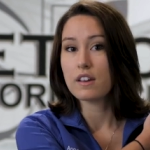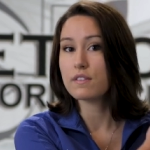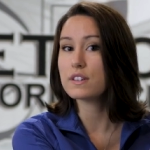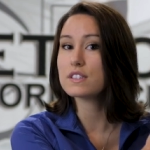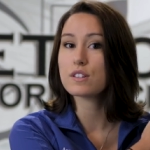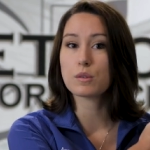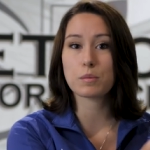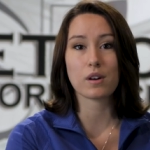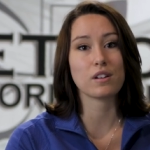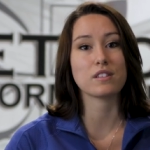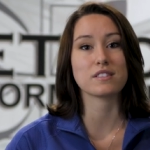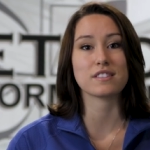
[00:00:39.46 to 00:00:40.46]
physio
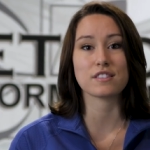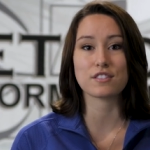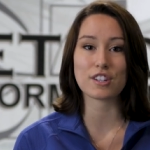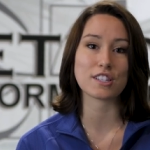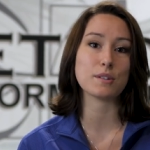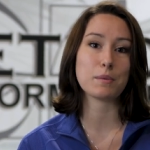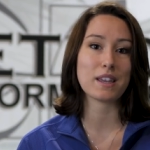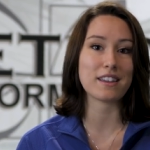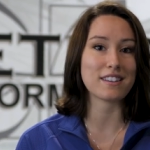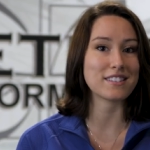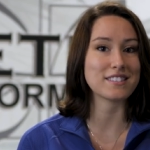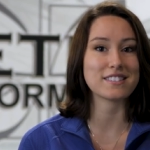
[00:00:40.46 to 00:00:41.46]
balls and stretchy
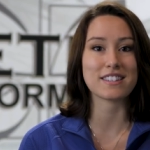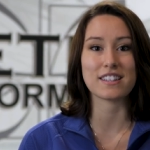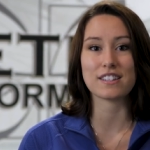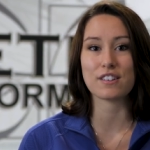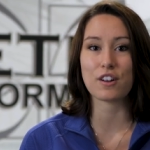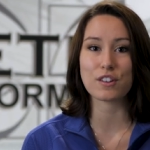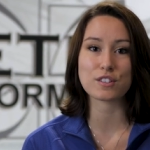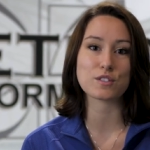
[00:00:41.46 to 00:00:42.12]
bands and all